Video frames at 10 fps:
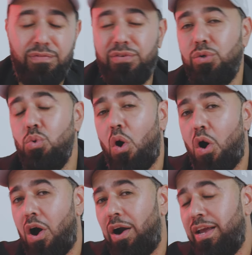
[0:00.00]
If you
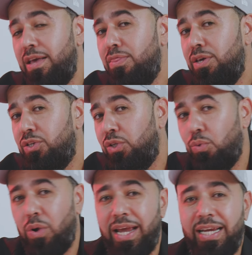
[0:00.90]
are in the
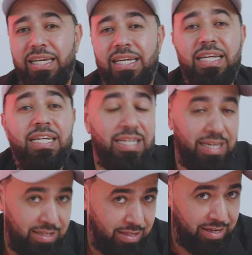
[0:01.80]
U.A.E,